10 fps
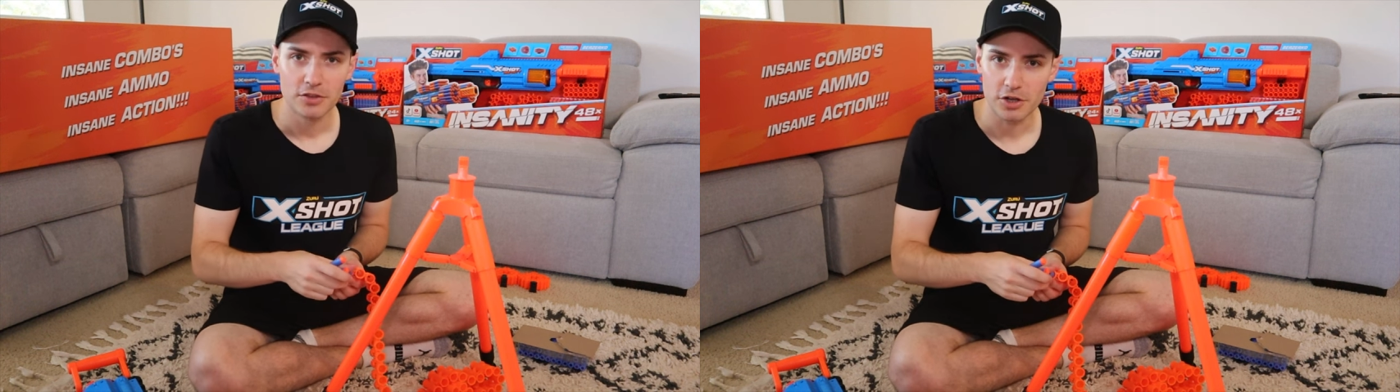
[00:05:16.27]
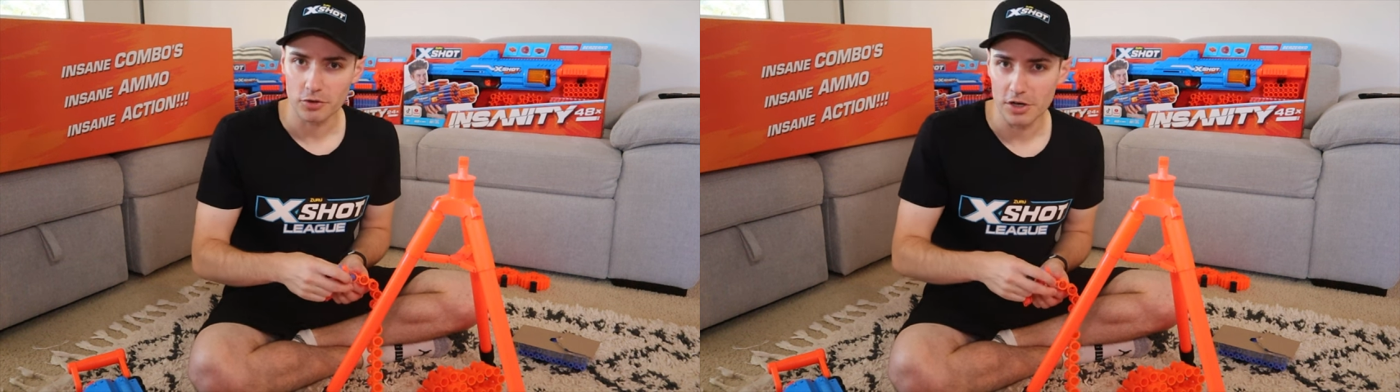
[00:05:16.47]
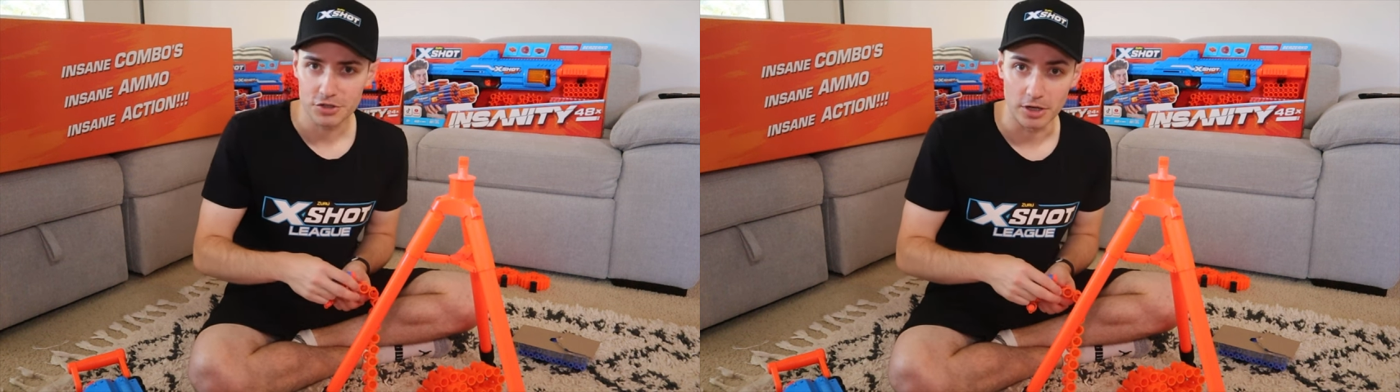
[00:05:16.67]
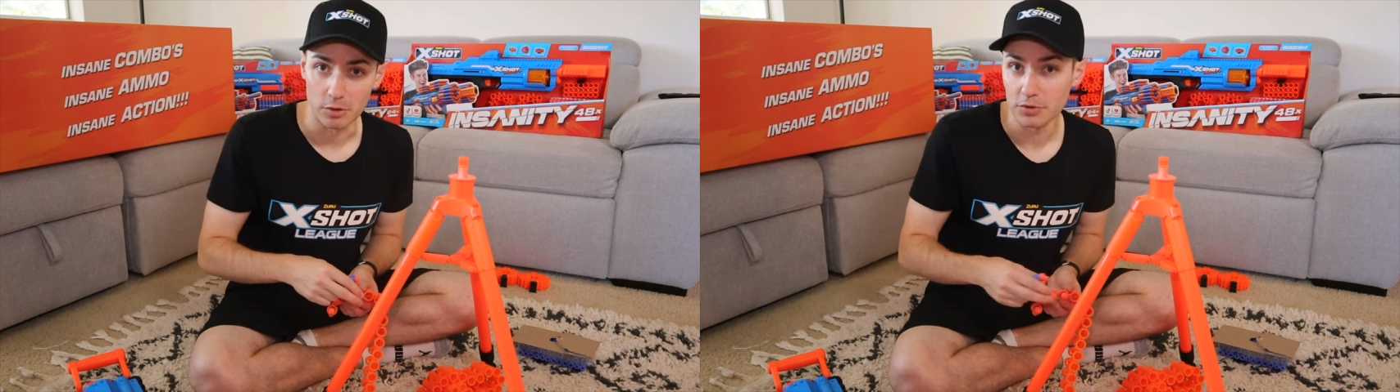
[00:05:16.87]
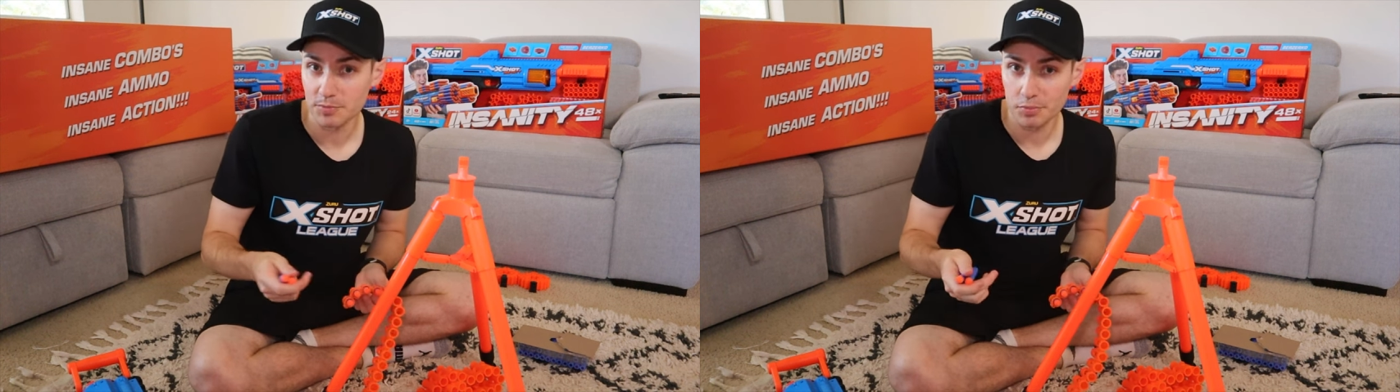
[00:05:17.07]
The
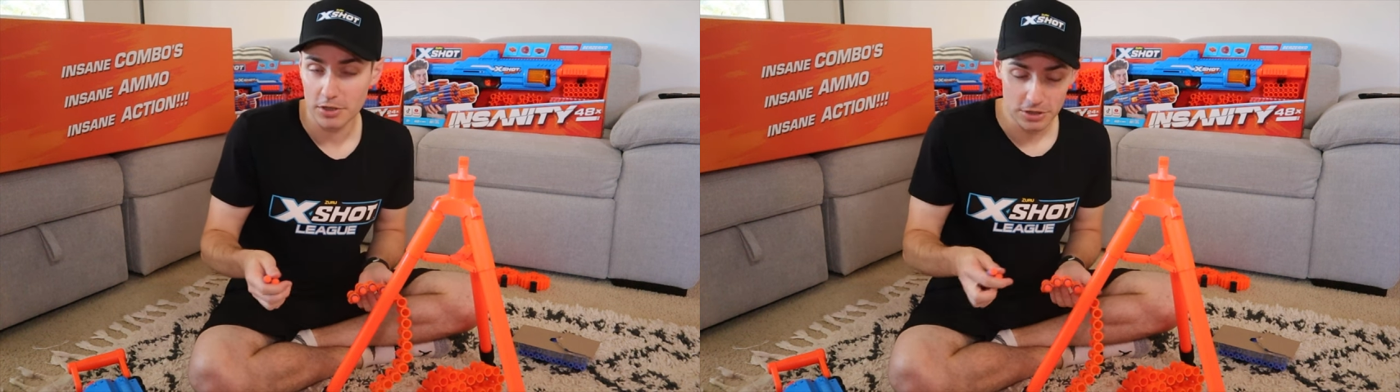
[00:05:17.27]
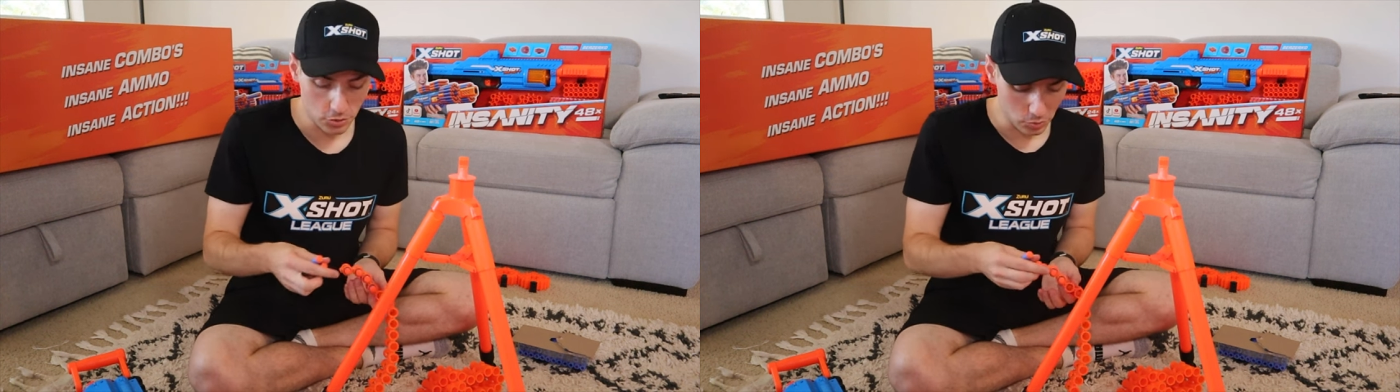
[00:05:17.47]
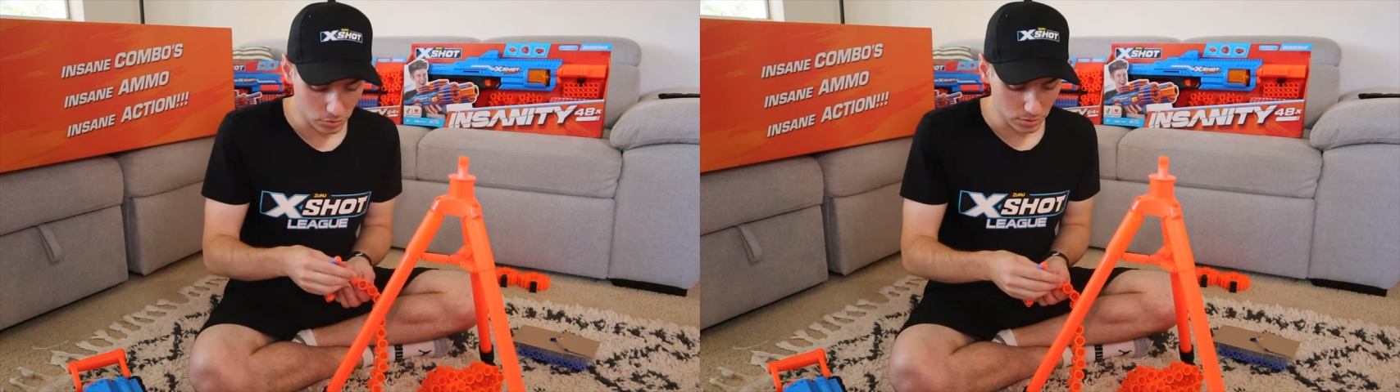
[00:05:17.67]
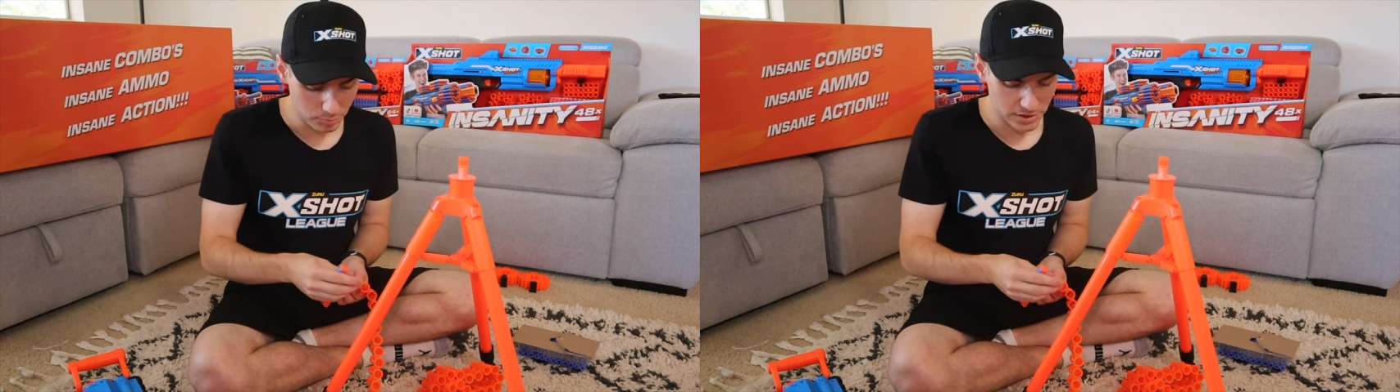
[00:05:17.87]
Crusher was pretty cool,